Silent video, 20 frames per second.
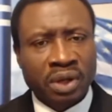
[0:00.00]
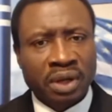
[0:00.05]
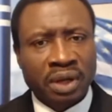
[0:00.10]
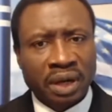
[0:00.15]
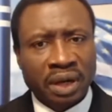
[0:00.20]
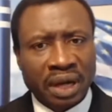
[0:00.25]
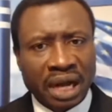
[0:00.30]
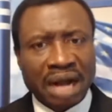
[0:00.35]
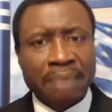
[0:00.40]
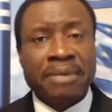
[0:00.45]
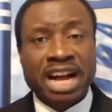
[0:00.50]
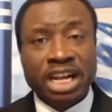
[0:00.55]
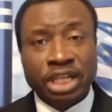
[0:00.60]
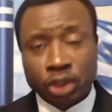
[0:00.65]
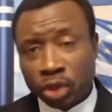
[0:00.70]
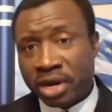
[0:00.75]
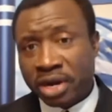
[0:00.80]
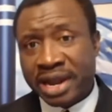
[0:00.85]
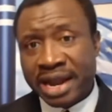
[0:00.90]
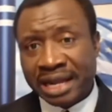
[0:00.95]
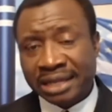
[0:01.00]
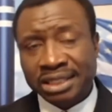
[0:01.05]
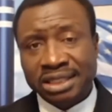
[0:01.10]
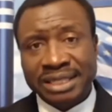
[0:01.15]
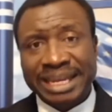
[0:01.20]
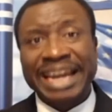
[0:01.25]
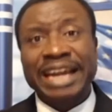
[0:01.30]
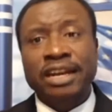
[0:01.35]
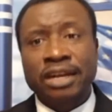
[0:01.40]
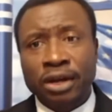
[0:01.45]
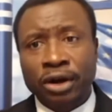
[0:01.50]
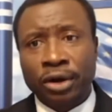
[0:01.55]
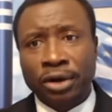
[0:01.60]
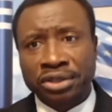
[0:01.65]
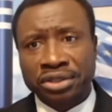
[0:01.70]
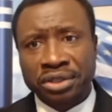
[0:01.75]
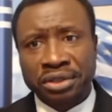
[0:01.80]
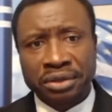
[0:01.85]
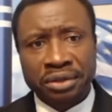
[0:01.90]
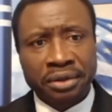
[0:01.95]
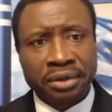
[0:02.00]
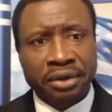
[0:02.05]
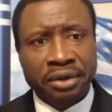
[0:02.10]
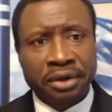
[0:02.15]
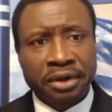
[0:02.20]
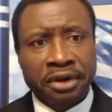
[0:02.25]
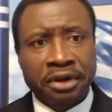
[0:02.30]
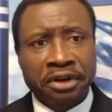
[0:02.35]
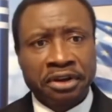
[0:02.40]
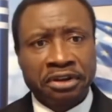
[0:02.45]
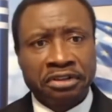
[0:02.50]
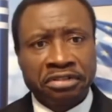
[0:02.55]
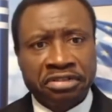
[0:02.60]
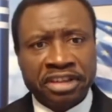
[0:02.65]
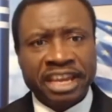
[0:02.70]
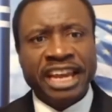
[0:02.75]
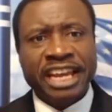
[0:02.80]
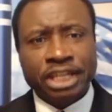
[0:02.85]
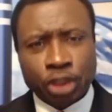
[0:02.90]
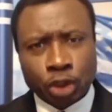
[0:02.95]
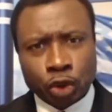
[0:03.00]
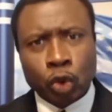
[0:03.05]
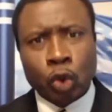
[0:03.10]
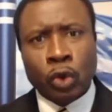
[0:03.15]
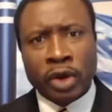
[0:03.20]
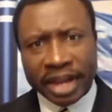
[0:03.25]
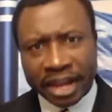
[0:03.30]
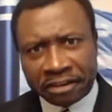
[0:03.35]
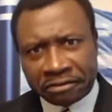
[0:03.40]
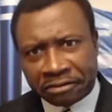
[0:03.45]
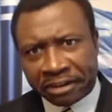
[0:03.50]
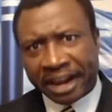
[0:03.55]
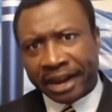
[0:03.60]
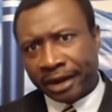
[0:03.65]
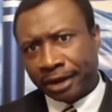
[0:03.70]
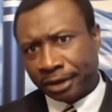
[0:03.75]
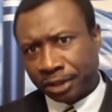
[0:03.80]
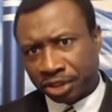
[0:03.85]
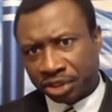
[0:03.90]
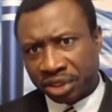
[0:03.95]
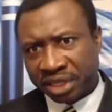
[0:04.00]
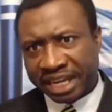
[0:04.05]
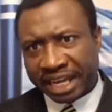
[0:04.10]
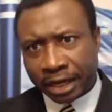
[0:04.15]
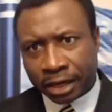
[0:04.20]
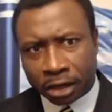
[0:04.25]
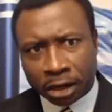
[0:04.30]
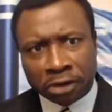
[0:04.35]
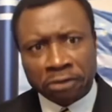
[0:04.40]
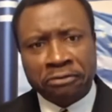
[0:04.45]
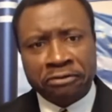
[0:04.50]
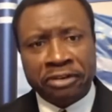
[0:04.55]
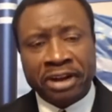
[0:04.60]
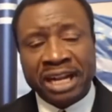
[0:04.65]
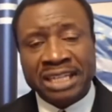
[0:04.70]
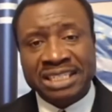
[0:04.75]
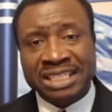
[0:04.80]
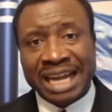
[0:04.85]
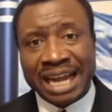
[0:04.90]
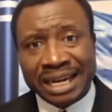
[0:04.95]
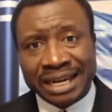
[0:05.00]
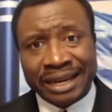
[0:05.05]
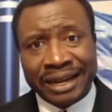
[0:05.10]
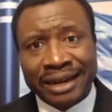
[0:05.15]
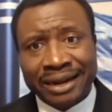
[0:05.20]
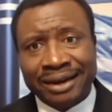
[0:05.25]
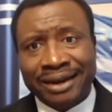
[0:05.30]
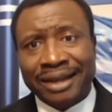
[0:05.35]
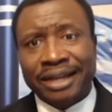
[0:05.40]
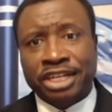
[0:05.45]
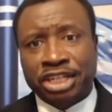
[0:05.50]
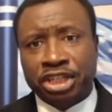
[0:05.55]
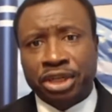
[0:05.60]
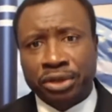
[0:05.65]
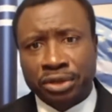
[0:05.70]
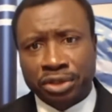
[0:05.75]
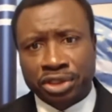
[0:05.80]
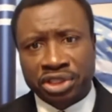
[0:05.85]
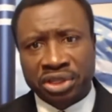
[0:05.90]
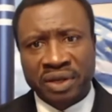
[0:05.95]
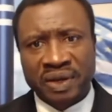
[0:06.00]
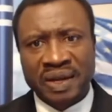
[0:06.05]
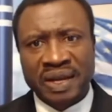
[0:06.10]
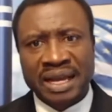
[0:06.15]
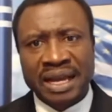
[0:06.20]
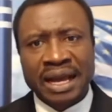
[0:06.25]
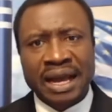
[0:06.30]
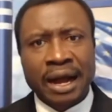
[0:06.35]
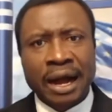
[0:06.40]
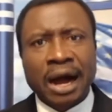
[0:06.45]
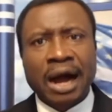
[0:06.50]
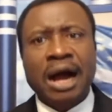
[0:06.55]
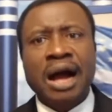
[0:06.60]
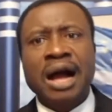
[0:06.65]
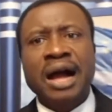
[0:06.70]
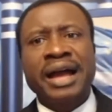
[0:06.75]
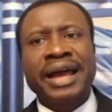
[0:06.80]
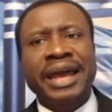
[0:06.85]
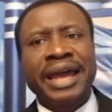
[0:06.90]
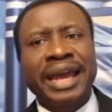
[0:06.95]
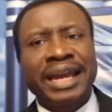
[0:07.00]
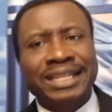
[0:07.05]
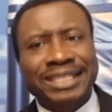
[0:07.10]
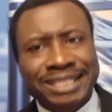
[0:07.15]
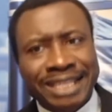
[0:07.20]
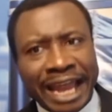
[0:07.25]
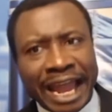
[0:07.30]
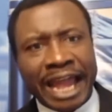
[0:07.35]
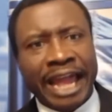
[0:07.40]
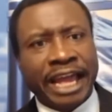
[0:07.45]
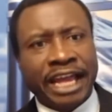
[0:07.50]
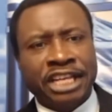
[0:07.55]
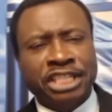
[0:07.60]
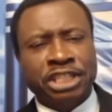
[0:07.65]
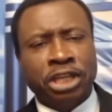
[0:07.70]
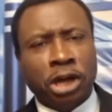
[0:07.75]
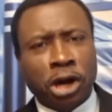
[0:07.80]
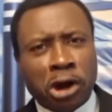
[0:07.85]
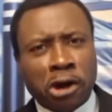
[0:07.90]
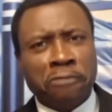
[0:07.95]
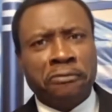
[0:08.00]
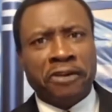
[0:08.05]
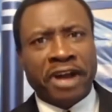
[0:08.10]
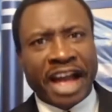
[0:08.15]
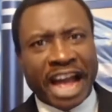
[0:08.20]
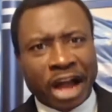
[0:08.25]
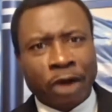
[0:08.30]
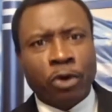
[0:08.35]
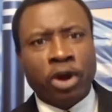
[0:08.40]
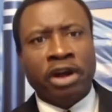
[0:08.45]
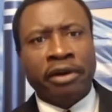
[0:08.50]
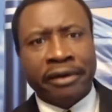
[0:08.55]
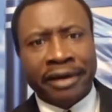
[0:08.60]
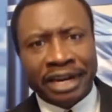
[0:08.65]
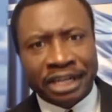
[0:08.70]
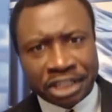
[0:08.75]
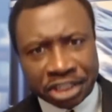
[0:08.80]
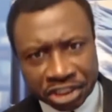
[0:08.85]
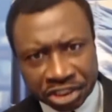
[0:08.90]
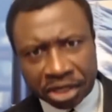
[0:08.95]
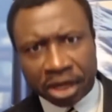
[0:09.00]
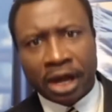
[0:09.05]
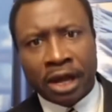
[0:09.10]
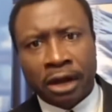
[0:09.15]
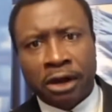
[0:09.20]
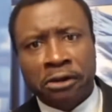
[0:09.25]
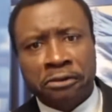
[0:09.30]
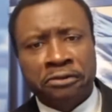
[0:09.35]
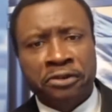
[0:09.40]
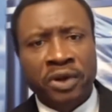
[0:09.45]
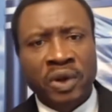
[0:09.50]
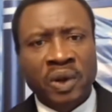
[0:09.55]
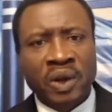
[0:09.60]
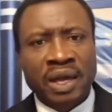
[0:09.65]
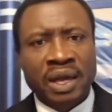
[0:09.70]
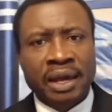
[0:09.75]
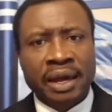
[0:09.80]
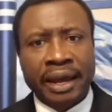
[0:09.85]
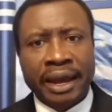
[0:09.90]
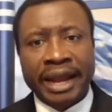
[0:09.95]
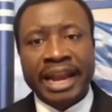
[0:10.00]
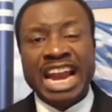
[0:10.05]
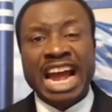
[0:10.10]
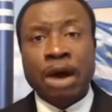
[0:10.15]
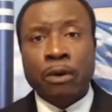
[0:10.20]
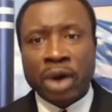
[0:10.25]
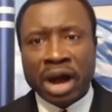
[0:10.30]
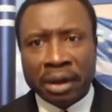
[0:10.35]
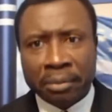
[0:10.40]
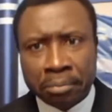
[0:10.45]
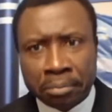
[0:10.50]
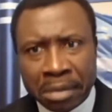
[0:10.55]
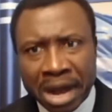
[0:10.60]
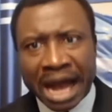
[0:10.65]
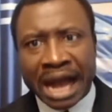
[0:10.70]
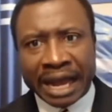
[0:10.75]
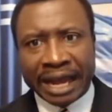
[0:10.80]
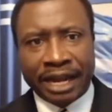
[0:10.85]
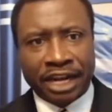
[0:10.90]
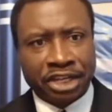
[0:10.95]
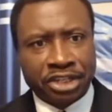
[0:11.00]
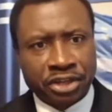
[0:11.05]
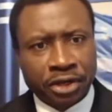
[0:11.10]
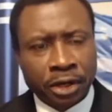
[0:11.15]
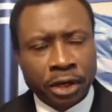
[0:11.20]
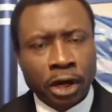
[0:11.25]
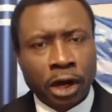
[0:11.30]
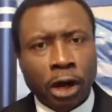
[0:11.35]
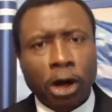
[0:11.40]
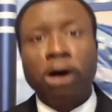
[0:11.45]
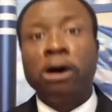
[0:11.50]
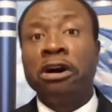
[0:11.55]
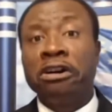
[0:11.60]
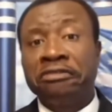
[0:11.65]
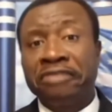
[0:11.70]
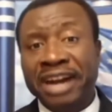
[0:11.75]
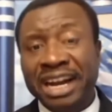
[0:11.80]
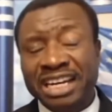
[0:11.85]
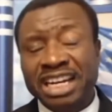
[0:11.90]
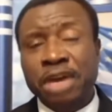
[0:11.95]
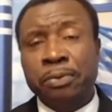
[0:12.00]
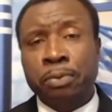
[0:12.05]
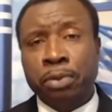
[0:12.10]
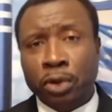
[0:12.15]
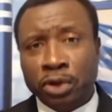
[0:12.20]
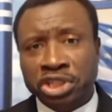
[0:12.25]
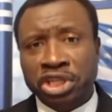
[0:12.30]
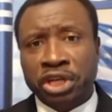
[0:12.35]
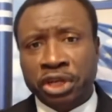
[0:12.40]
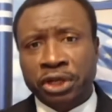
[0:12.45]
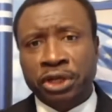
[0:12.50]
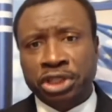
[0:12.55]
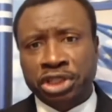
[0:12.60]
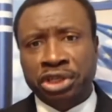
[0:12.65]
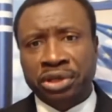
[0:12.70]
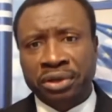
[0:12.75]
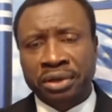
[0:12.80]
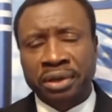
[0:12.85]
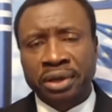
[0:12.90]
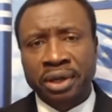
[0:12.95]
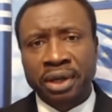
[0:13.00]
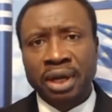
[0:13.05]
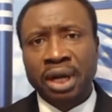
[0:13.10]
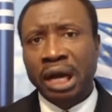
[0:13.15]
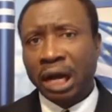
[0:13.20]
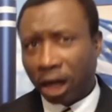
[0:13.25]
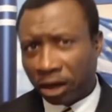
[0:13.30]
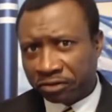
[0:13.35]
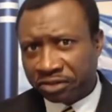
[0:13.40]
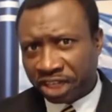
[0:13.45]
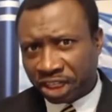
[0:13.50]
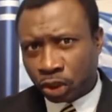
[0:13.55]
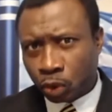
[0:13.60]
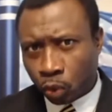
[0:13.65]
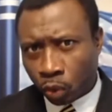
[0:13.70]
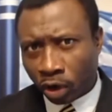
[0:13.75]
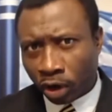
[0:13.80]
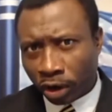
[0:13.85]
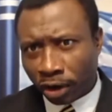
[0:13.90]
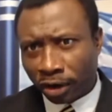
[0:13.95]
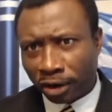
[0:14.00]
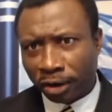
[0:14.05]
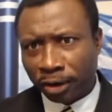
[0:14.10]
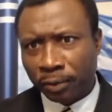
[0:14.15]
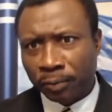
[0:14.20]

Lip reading: Ambazonians, take note. These two events, the conference and the elections, are a test of our resolve and our might over the prosecution of this war.